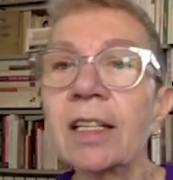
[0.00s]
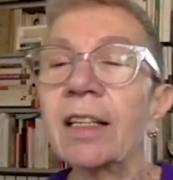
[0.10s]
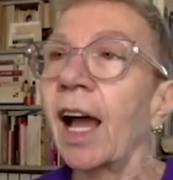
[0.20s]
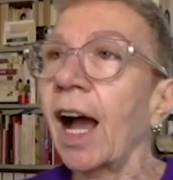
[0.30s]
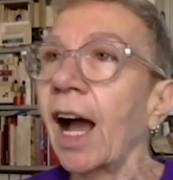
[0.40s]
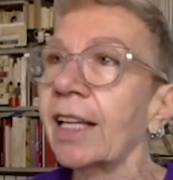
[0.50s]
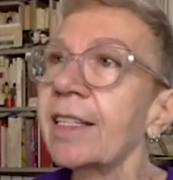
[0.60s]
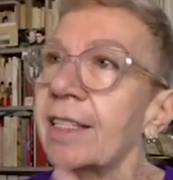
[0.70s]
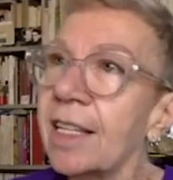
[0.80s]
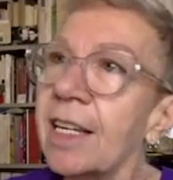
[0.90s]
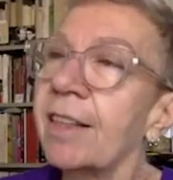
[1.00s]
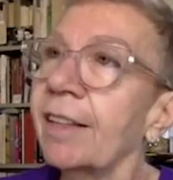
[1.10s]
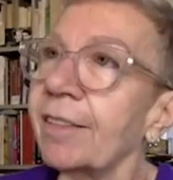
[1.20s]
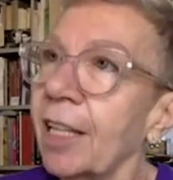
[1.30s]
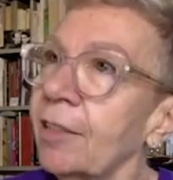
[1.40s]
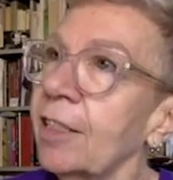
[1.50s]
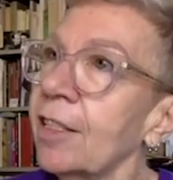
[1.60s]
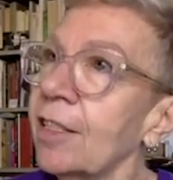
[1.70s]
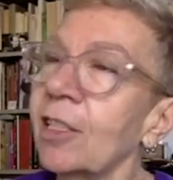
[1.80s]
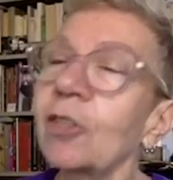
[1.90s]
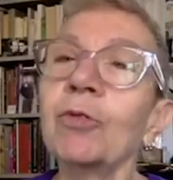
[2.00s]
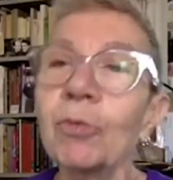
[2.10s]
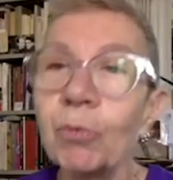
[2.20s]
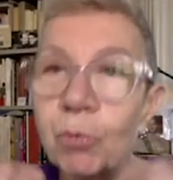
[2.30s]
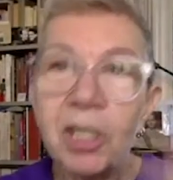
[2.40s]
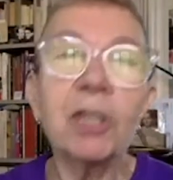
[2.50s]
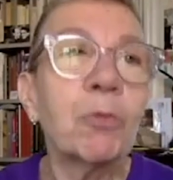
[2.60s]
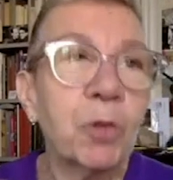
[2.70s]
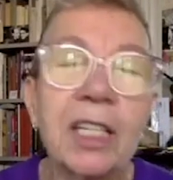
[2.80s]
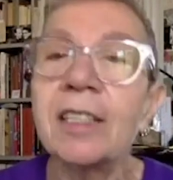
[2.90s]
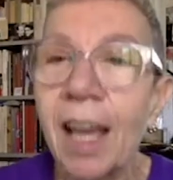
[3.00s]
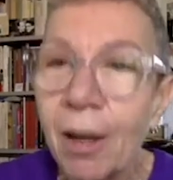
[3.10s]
And I see that tendency to reread